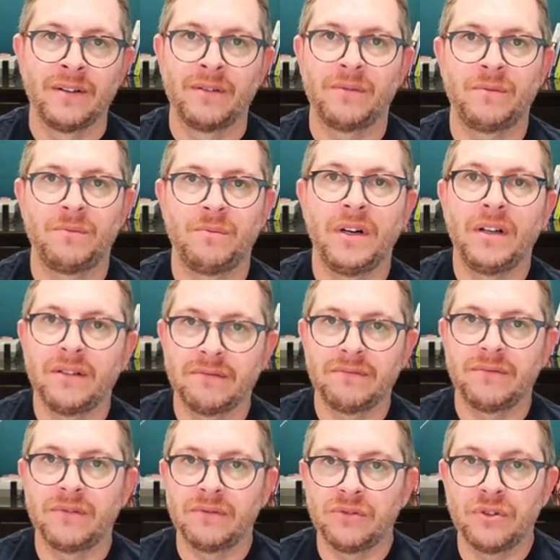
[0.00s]
well,
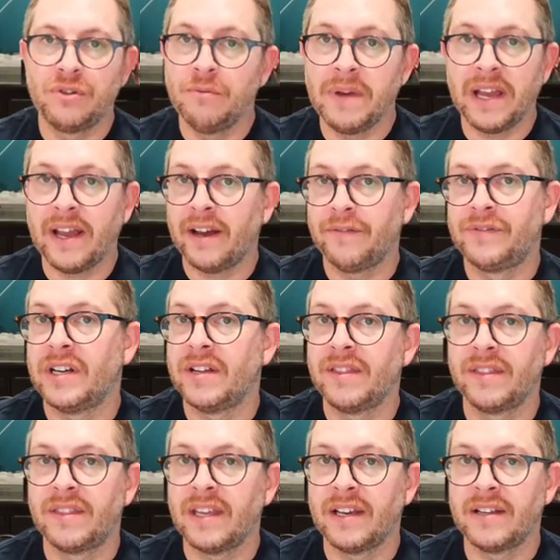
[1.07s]
you may have
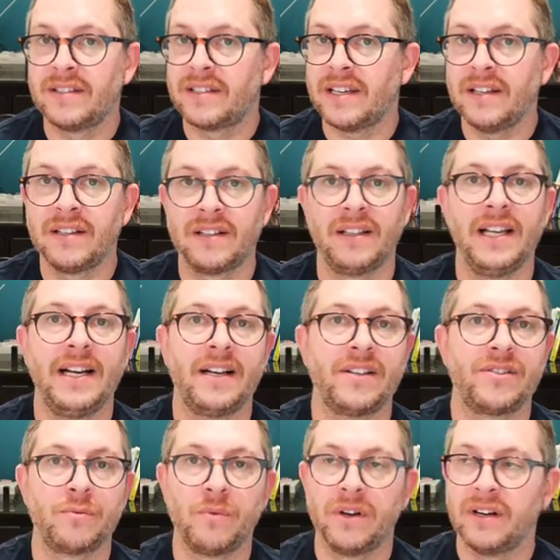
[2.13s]
done things in
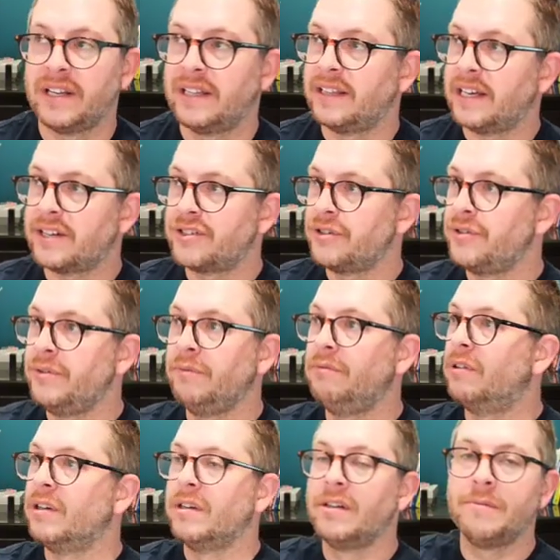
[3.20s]
class where in lecture you
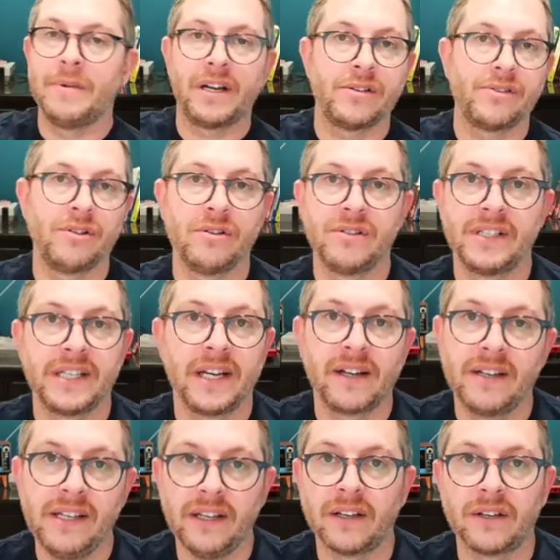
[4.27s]
learned about a certain
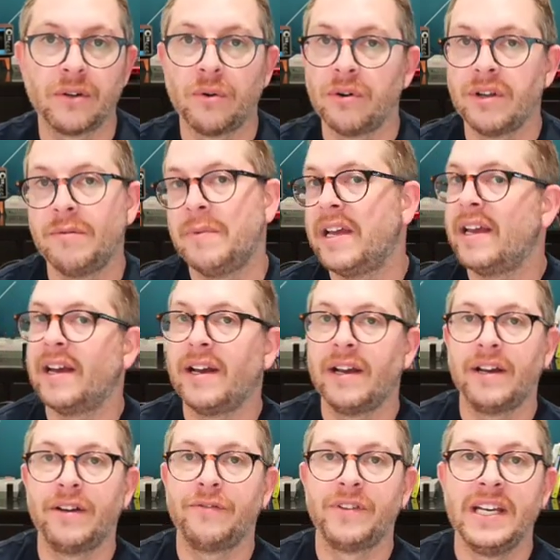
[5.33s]
technique, or you may
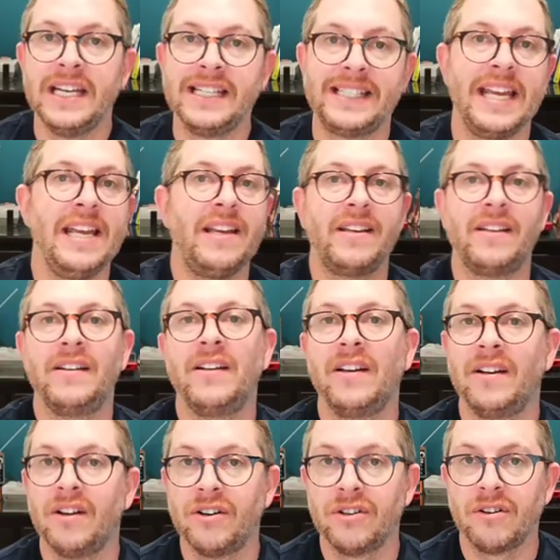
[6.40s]
have taken
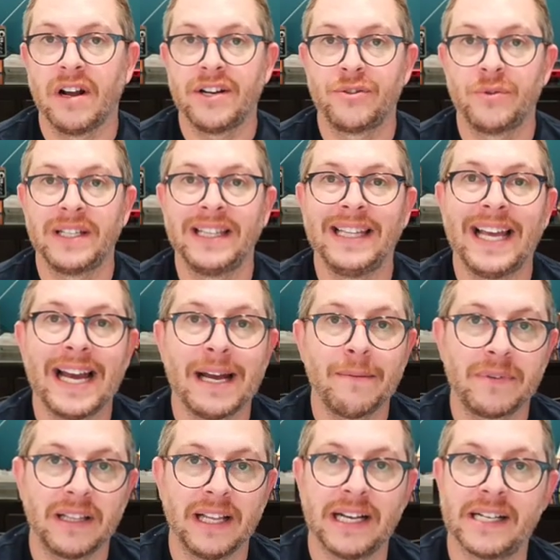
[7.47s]
an undergraduate
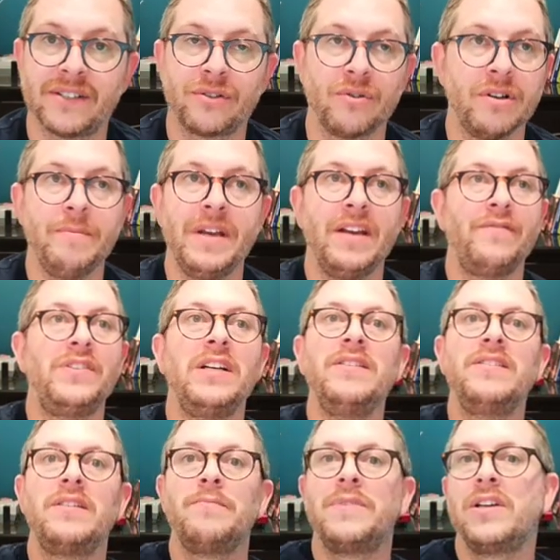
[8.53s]
lab class, or you may have
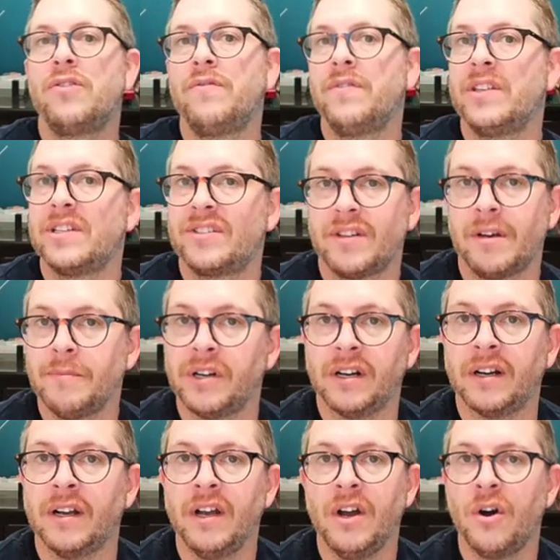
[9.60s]
done something over the
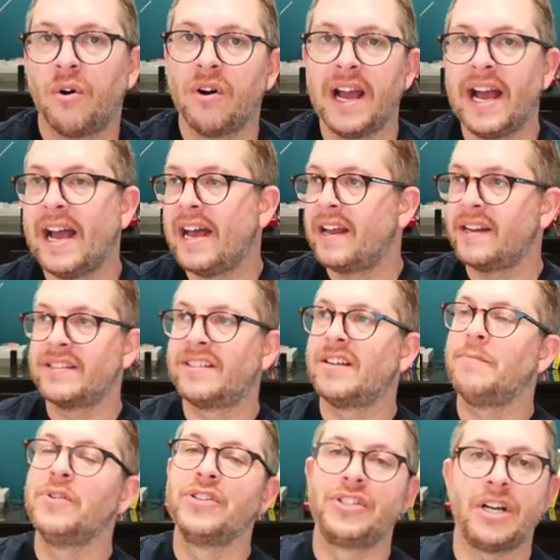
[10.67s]
summer, or had a
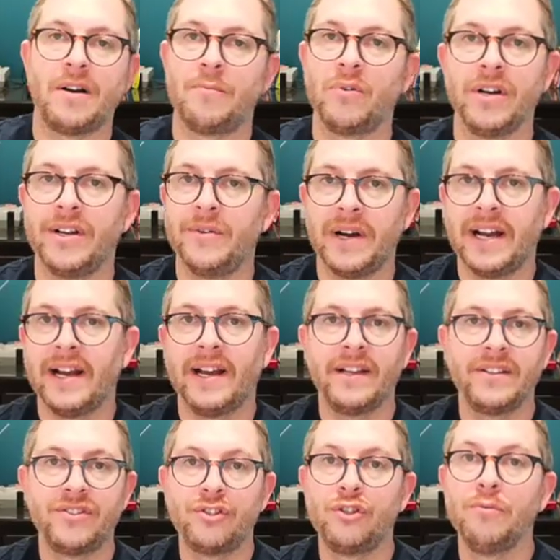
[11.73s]
summer job where you
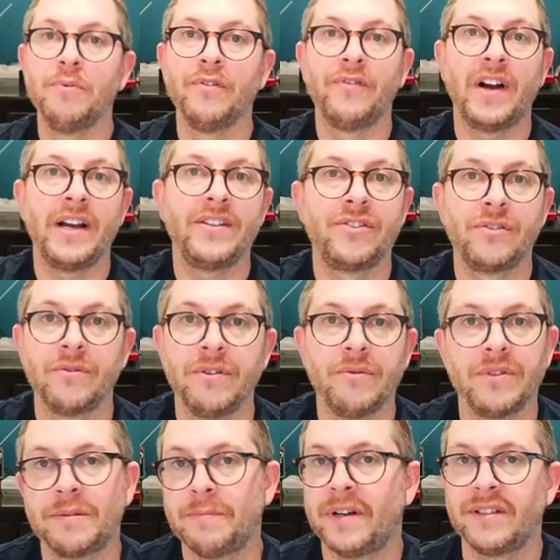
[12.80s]
had supervisory
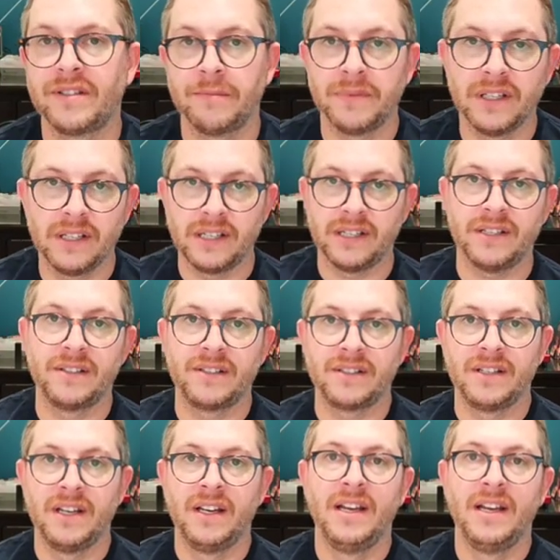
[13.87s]
responsibilities.